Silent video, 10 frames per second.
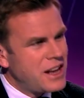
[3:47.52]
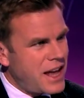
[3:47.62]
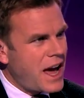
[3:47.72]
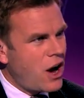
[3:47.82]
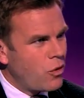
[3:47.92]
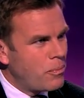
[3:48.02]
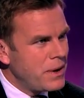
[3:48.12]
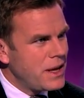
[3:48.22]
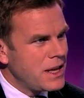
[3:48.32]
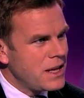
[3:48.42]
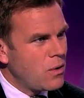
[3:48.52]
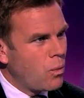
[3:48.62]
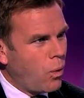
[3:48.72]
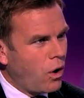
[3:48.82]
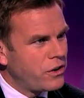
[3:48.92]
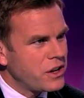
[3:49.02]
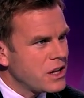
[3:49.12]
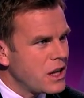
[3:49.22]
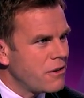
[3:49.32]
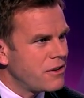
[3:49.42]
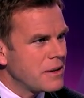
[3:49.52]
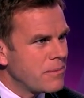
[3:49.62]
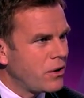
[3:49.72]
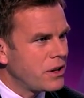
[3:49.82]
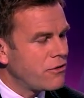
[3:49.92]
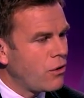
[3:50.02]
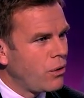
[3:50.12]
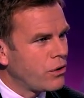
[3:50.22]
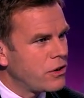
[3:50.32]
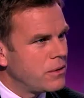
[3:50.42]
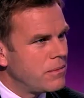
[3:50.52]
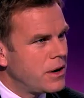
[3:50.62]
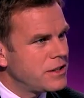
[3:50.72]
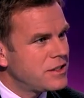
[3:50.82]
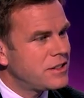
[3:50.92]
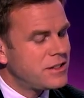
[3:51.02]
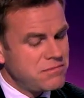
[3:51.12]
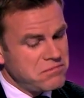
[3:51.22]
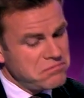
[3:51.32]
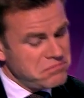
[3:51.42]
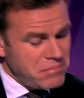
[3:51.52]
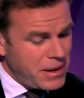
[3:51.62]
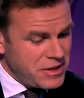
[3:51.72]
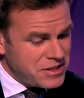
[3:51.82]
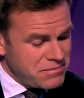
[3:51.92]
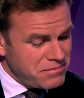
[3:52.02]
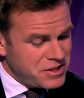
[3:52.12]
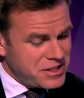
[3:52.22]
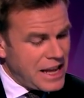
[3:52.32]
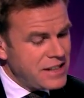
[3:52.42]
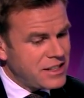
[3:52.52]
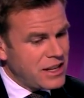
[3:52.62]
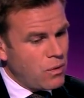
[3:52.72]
now be one governing body for all of them, maybe stating